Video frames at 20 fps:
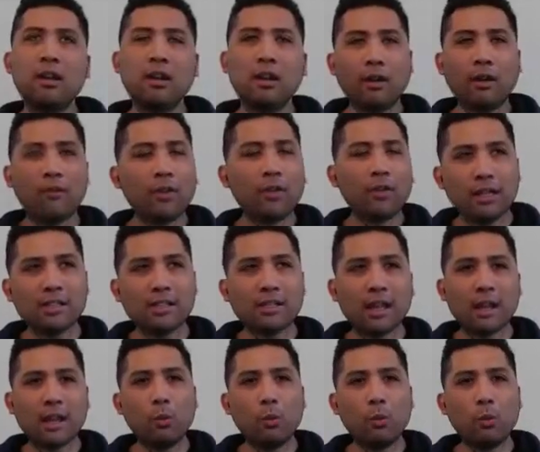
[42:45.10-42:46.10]
fighting style
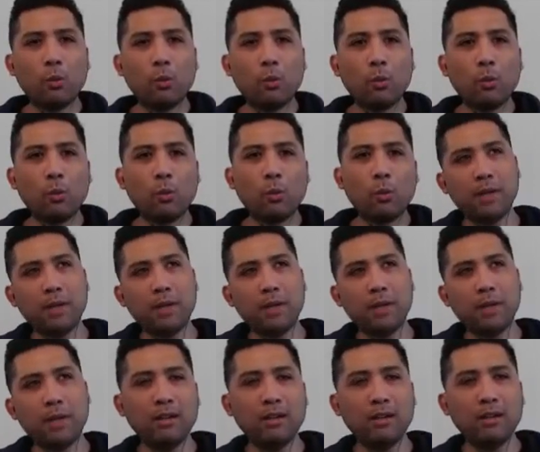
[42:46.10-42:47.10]
without being
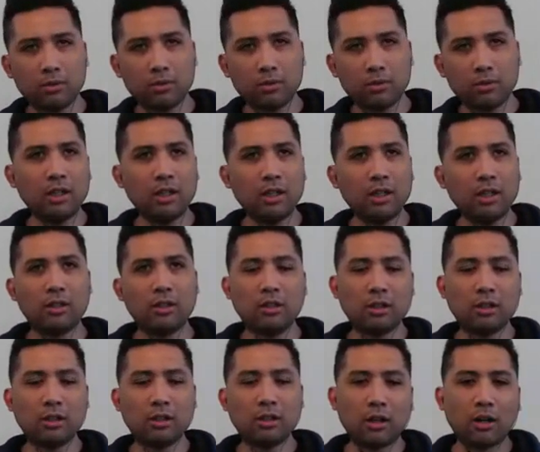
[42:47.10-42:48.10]
turned into the dark
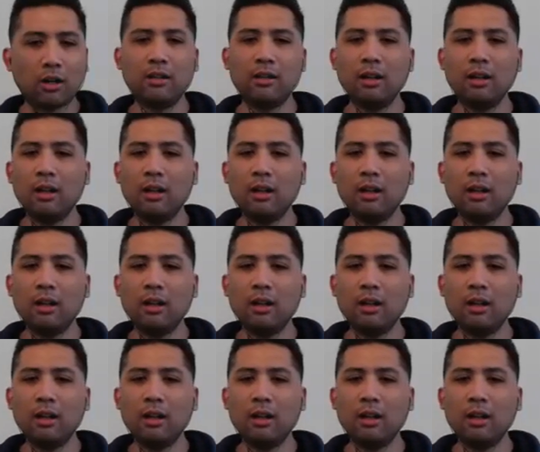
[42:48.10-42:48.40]
side.